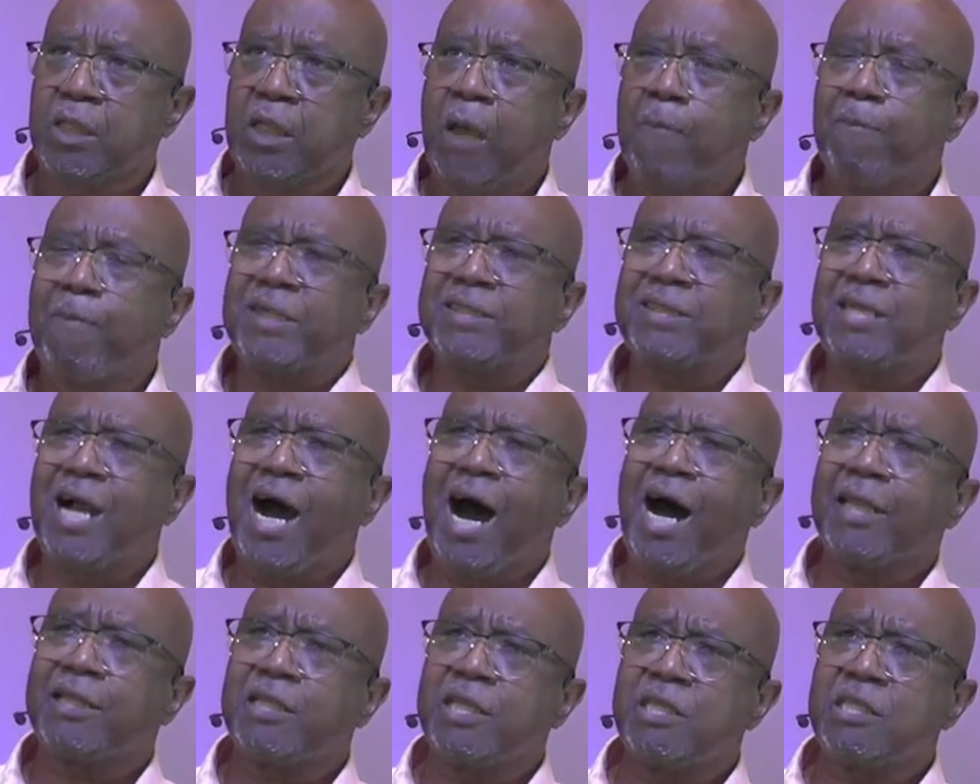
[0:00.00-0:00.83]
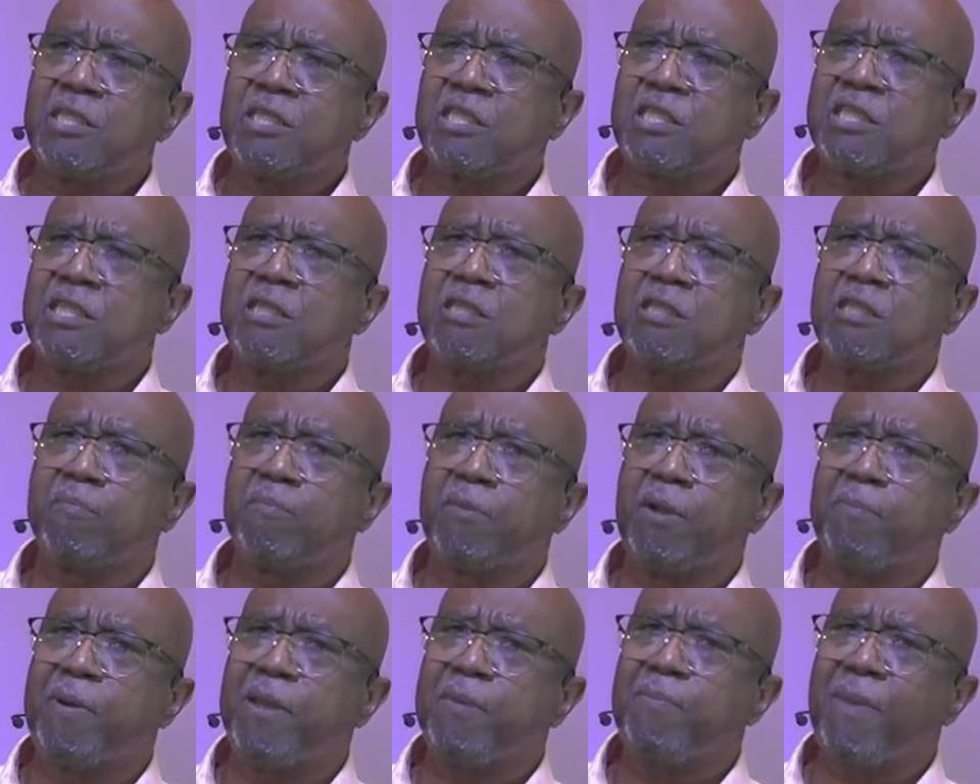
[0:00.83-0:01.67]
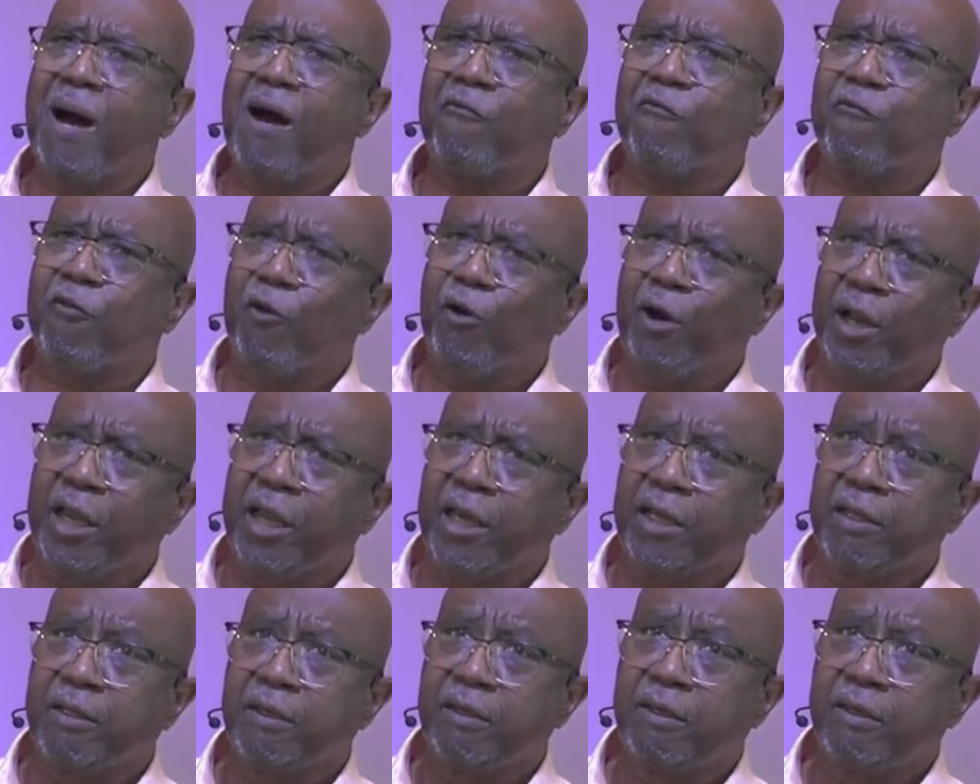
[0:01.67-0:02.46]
But God didn't send them to be my friend,